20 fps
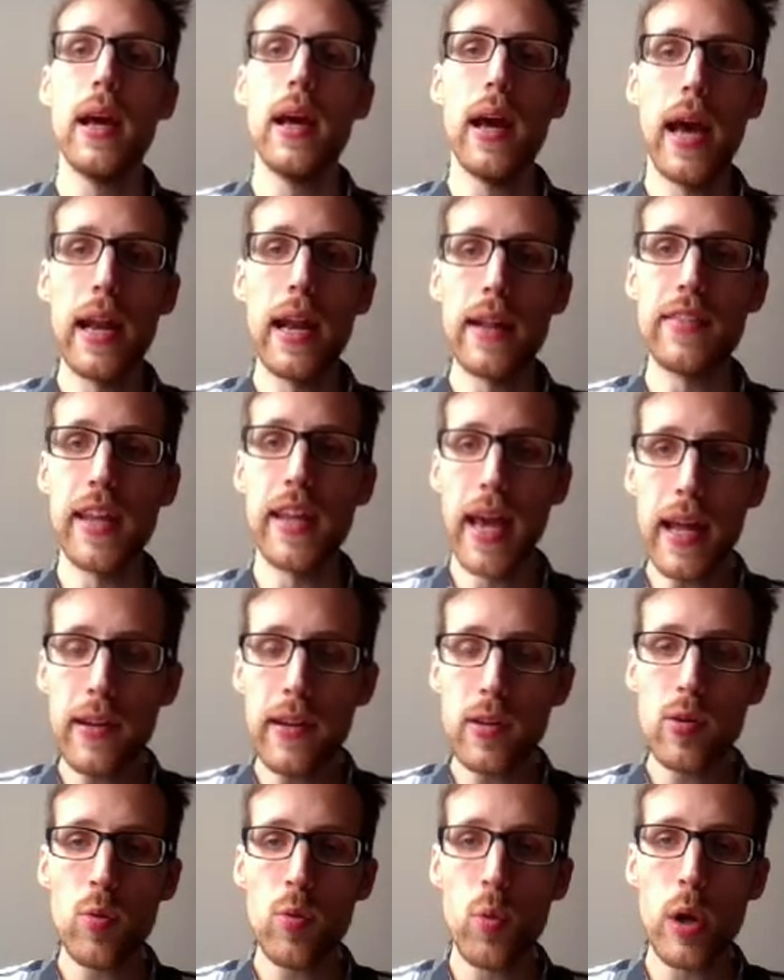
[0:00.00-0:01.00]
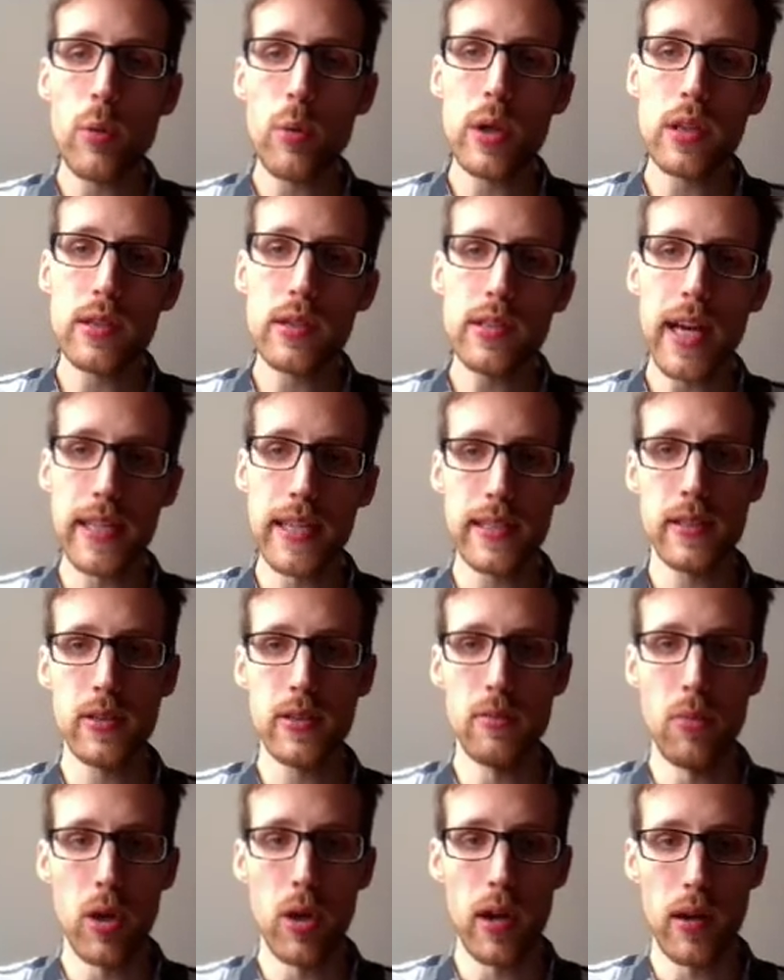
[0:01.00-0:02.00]
And at the end, we will test the
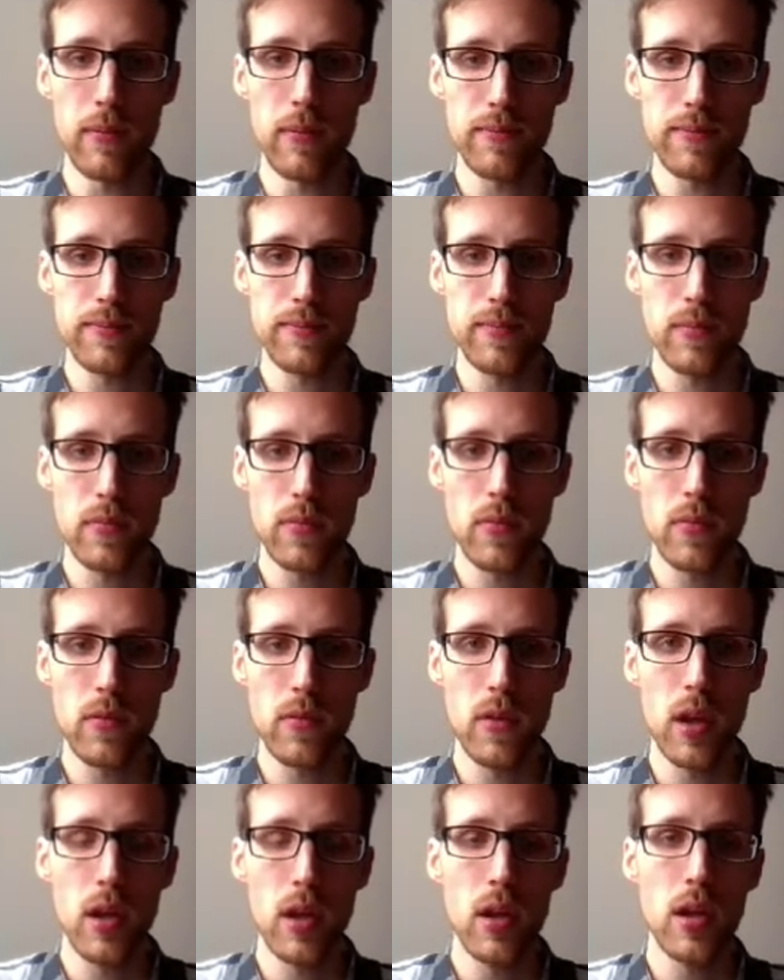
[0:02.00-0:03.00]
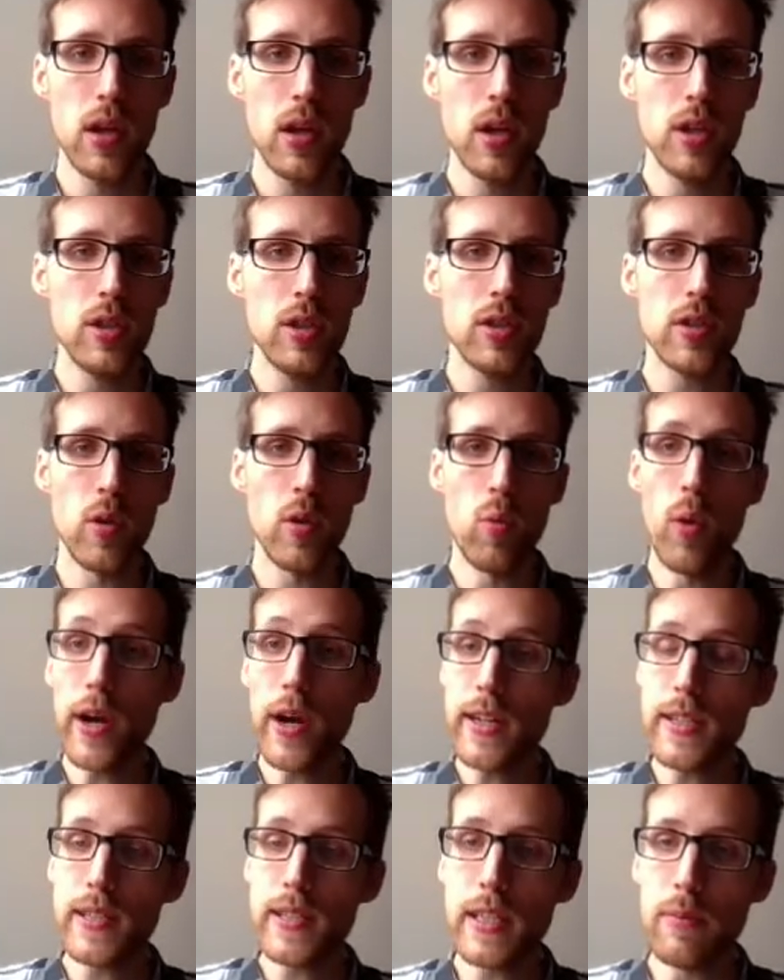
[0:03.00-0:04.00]
model. So what
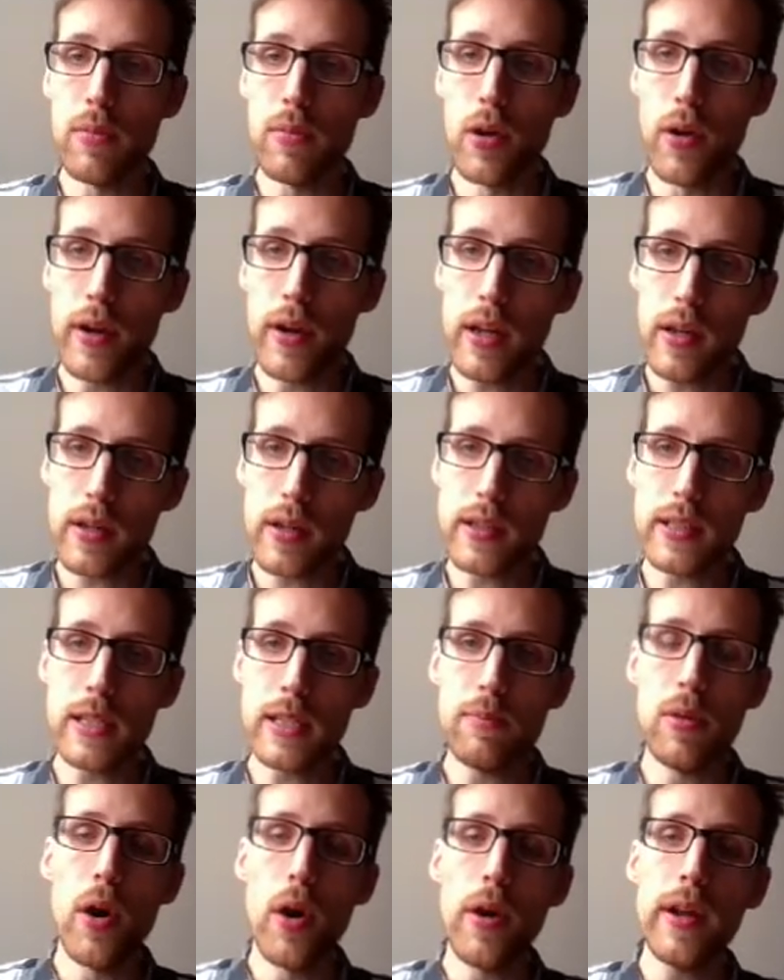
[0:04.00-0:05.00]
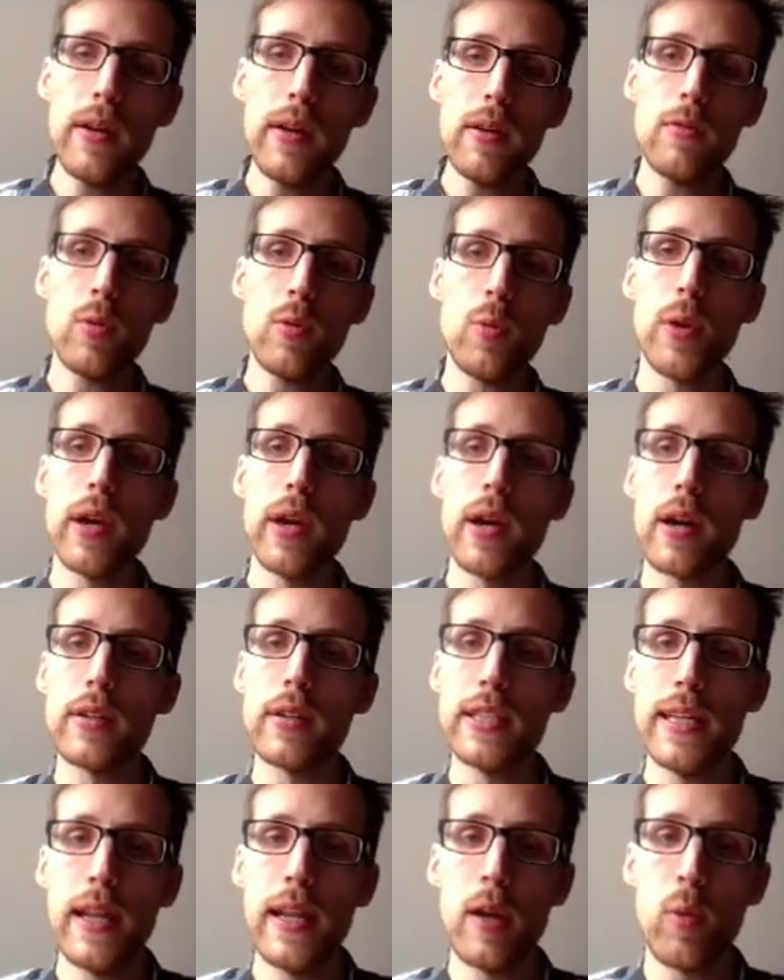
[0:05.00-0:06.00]
is deep learning? In deep learning, we are
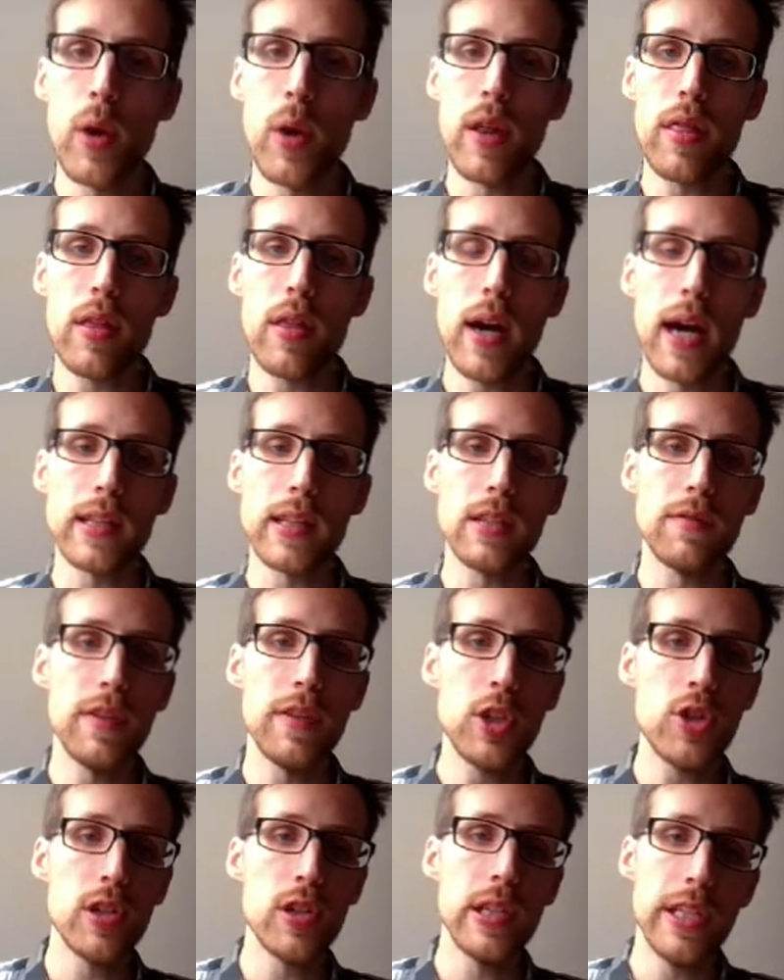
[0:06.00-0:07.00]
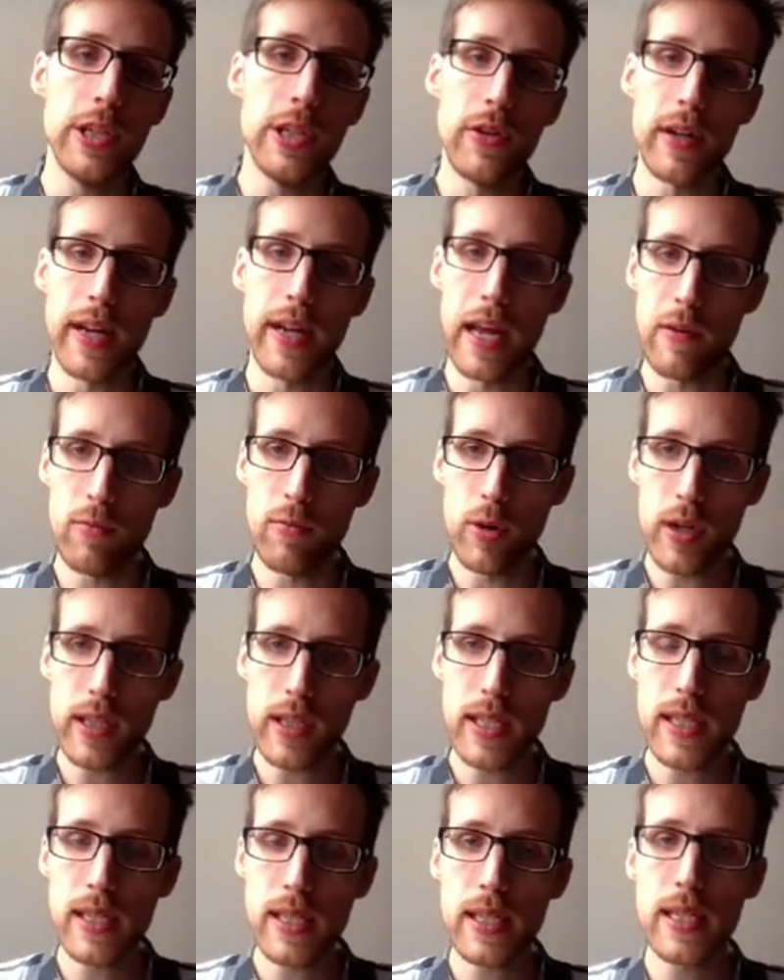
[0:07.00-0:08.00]
dealing with artificial neural
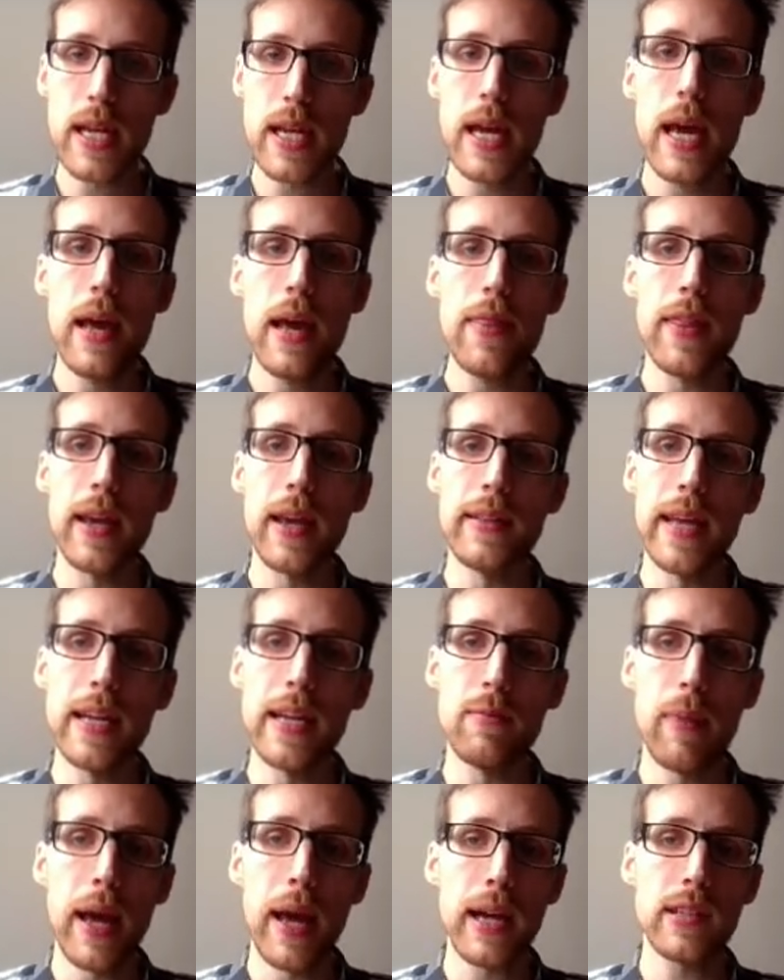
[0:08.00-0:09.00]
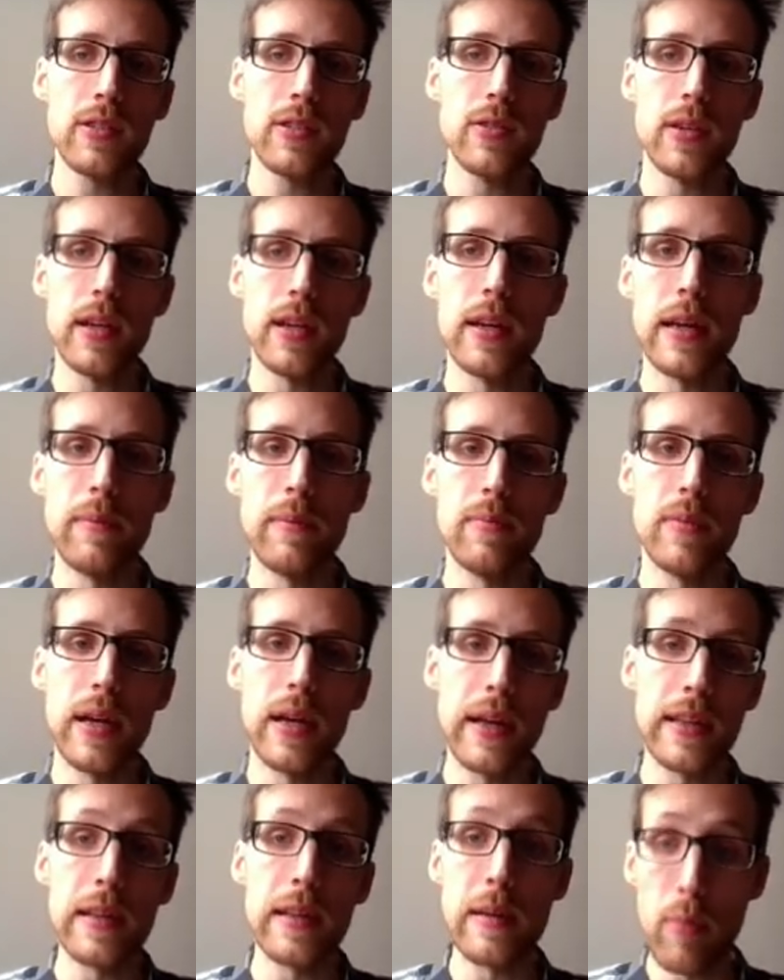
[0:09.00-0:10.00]
networks. They date back to,
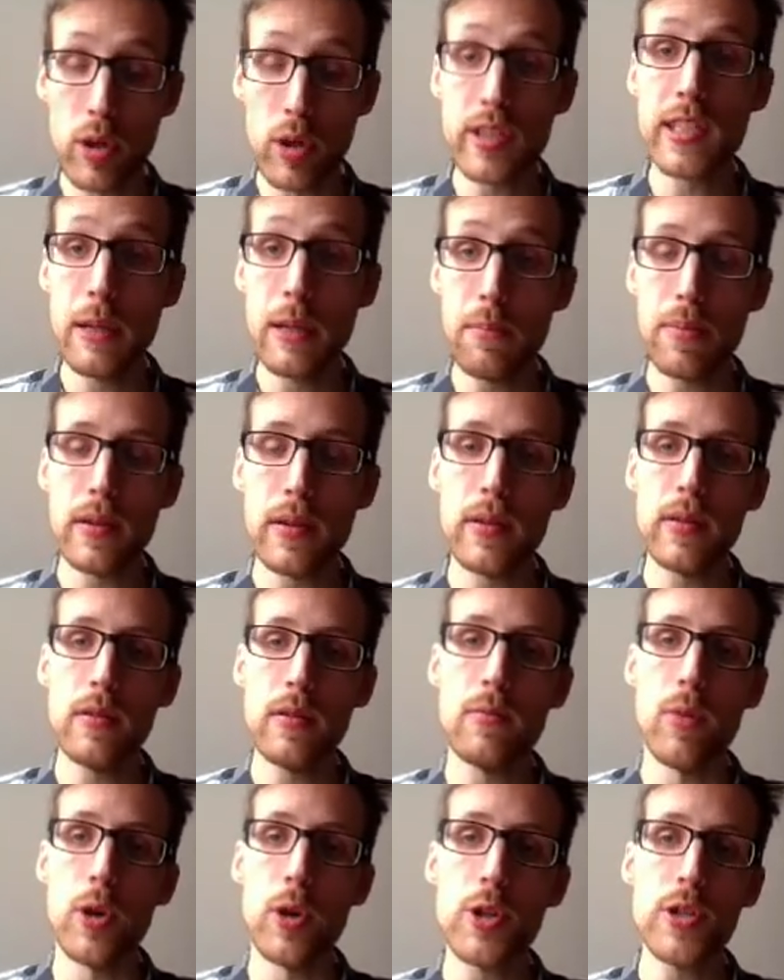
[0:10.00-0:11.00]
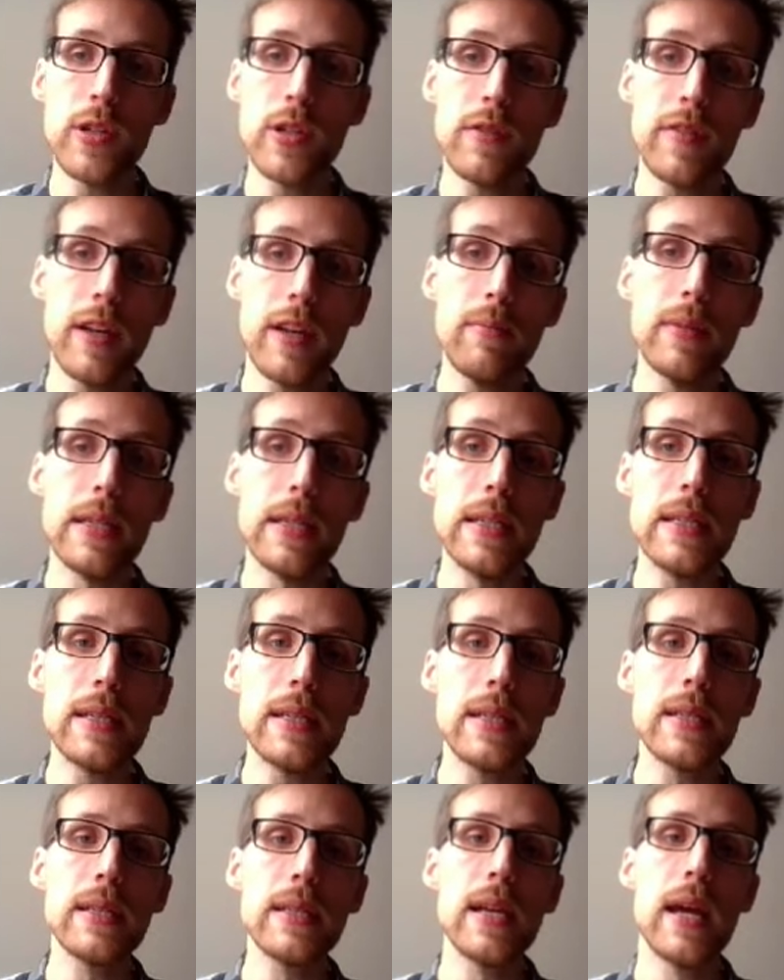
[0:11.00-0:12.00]
and the most simple version of them
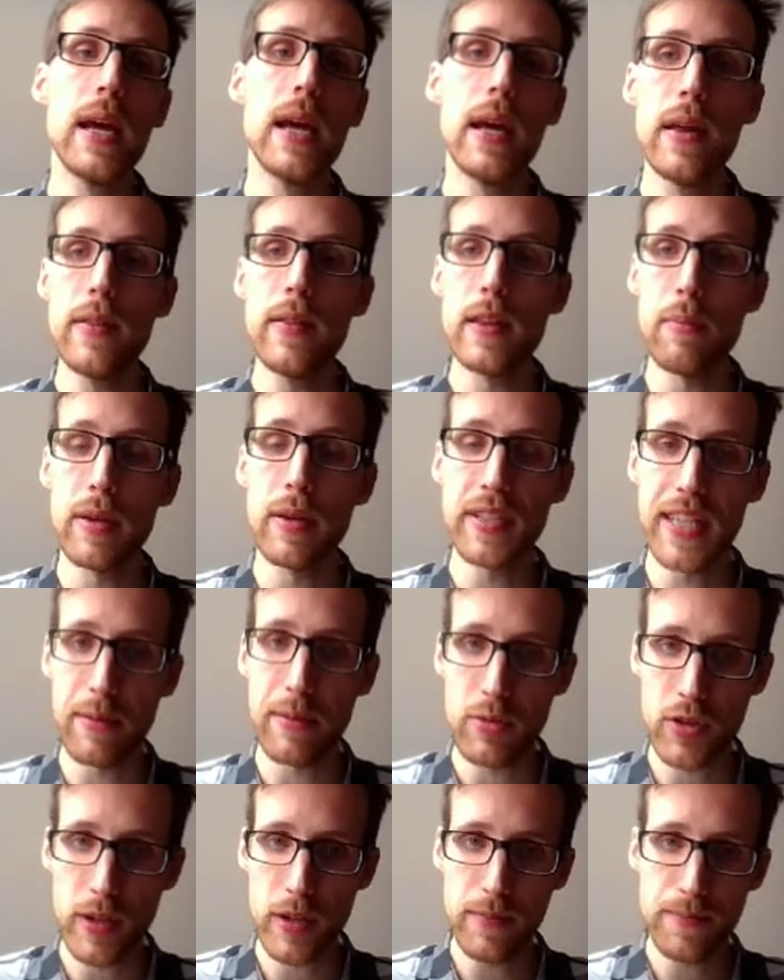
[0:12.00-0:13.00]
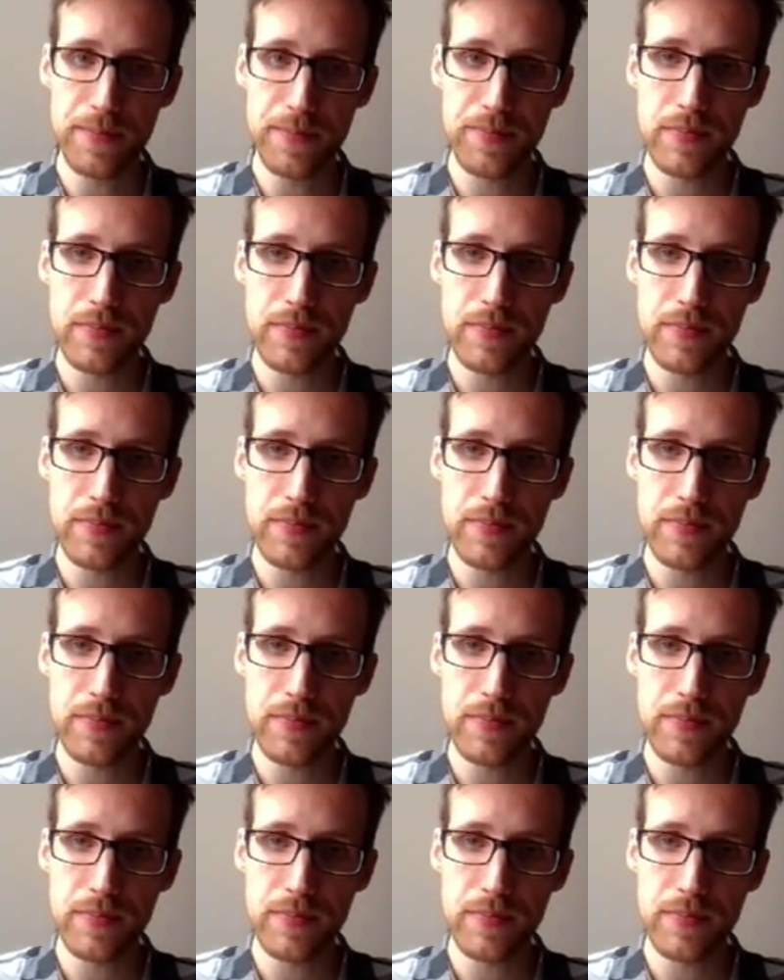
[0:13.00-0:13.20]
is the perceptron.